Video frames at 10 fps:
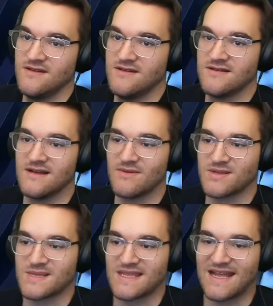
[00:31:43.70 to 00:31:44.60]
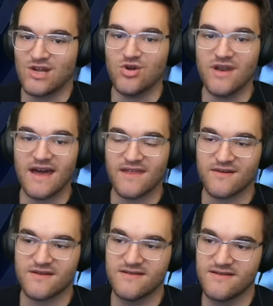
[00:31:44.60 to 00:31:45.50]
I mean, it's not that good
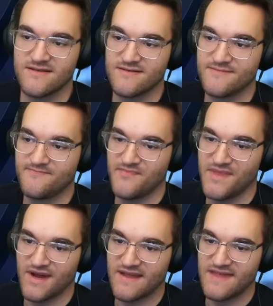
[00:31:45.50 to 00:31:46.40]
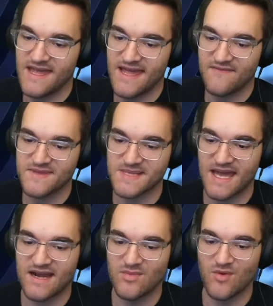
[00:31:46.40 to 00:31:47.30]
either. Alright, they have the
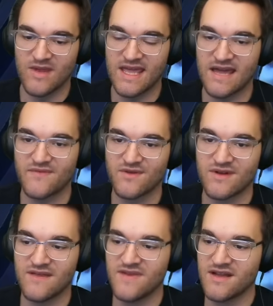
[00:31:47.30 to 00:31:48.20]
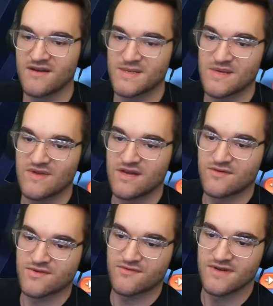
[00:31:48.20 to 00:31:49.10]
scatter, but we have the Gravedigger, so we
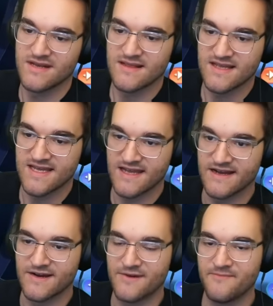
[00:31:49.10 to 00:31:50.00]
don't really care.